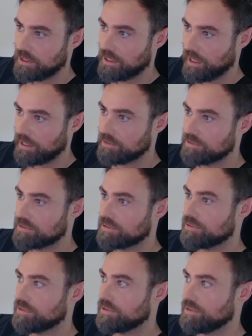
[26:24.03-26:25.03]
And
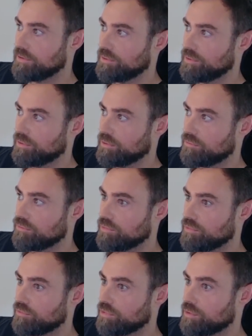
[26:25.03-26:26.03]

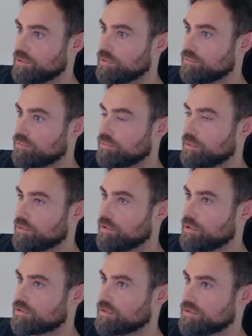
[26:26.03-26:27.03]
we will
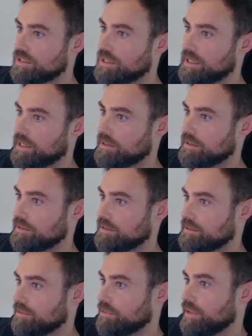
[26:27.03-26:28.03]
also see
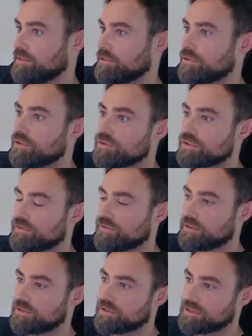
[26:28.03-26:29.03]
greater use of
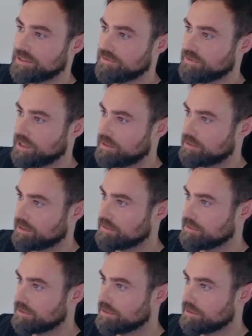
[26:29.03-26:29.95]
alternative data.